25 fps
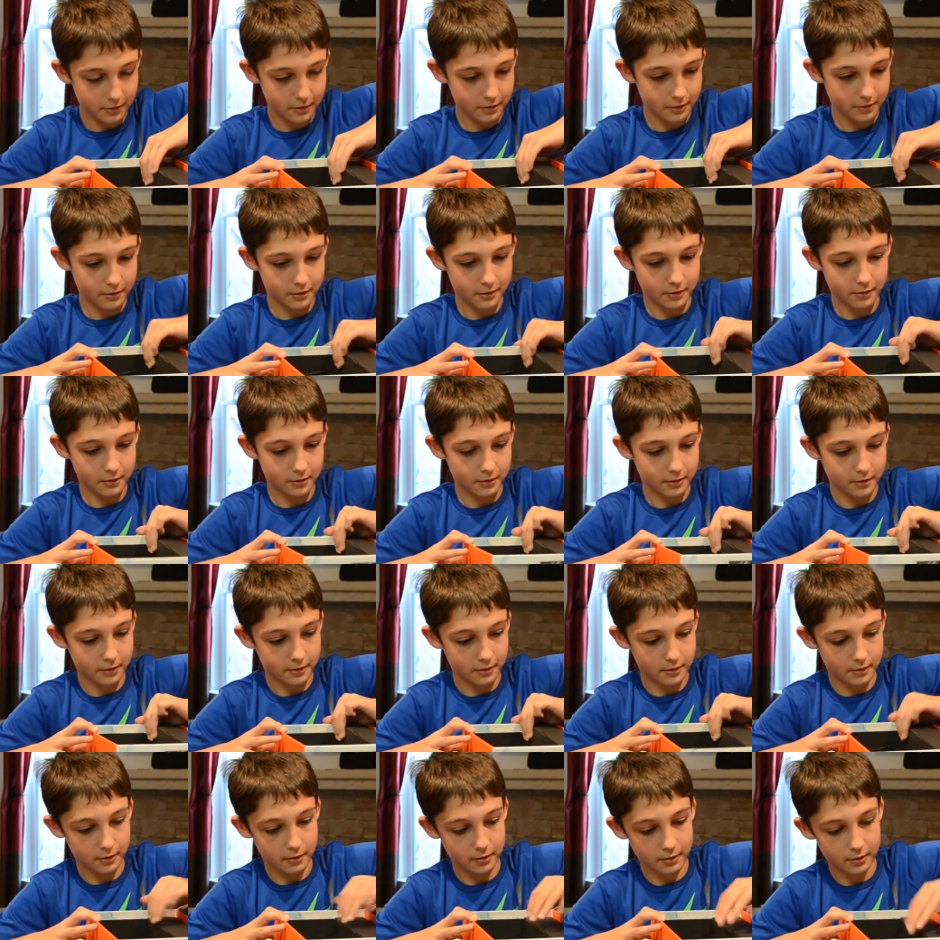
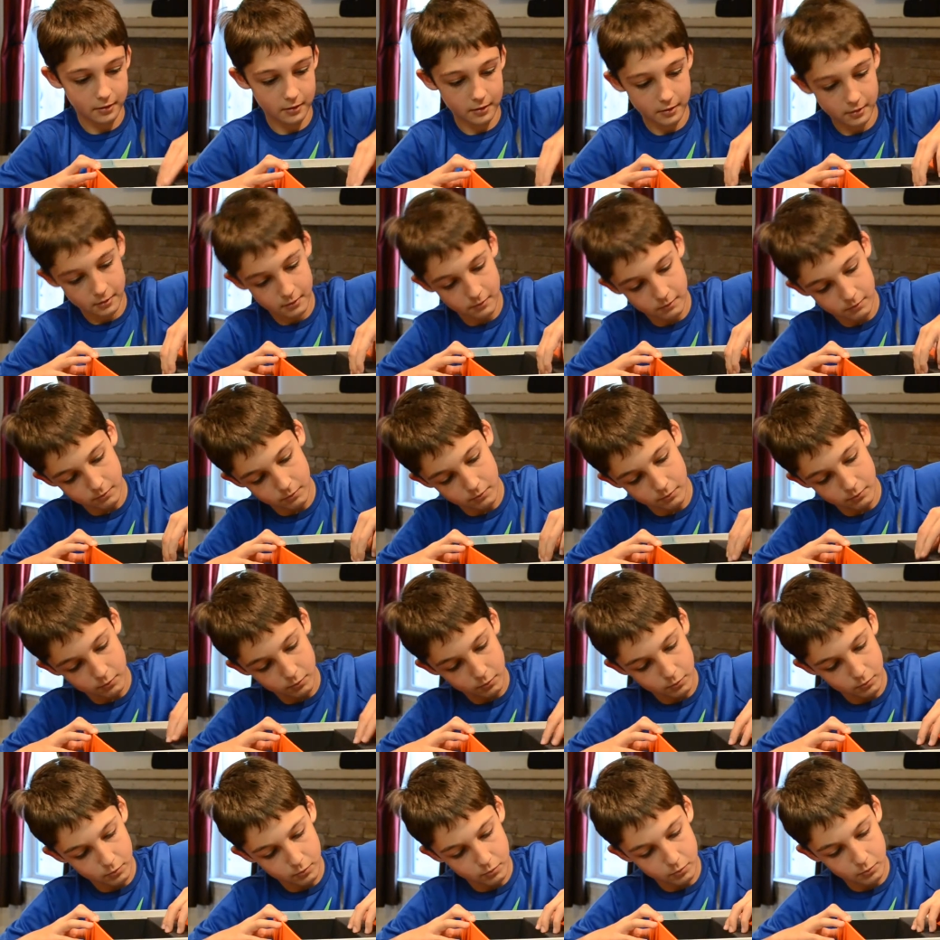
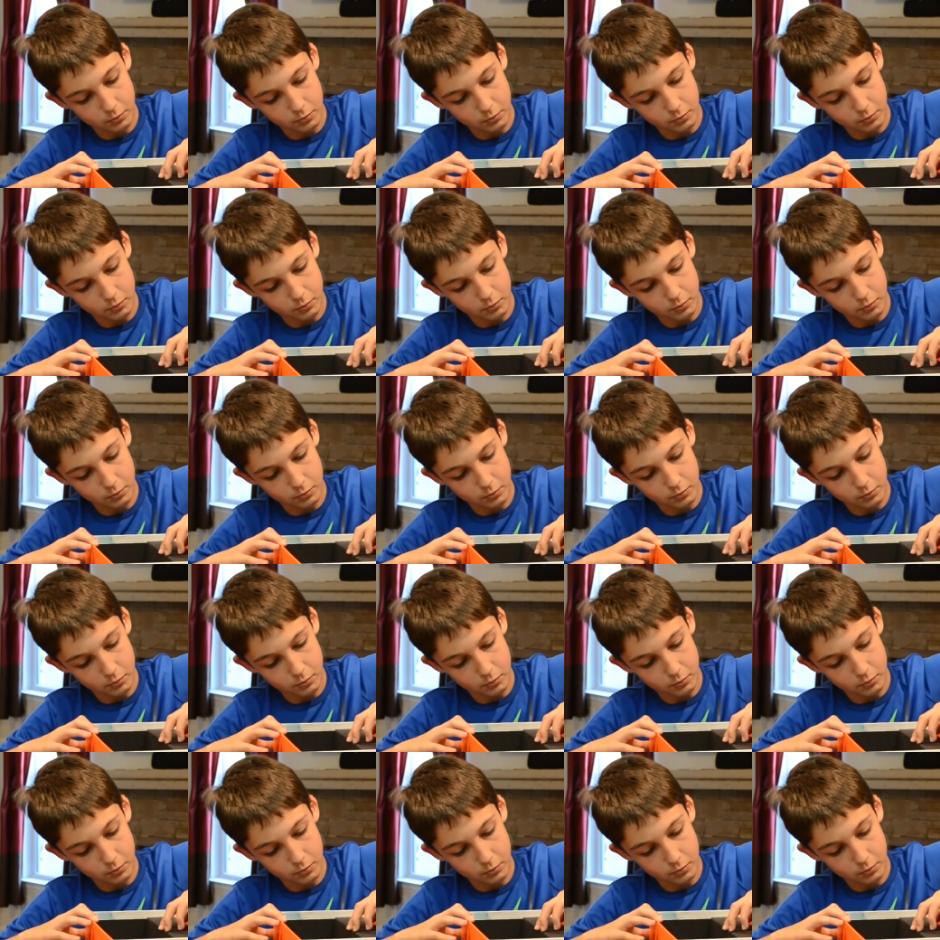(no one is talking)